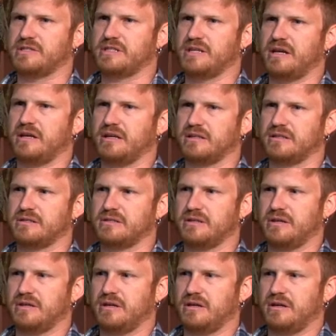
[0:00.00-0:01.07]
settings
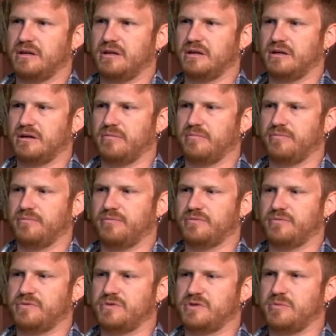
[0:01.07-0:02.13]

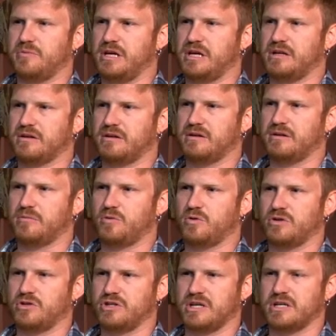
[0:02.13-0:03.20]
to make a
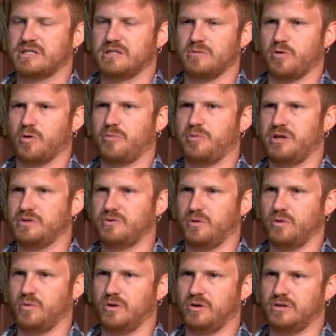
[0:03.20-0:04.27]
more just and more
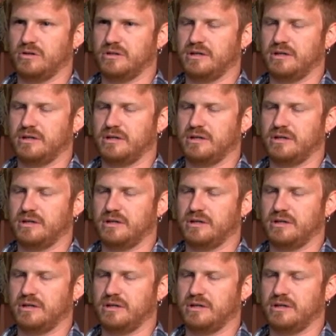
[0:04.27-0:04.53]
peaceful world.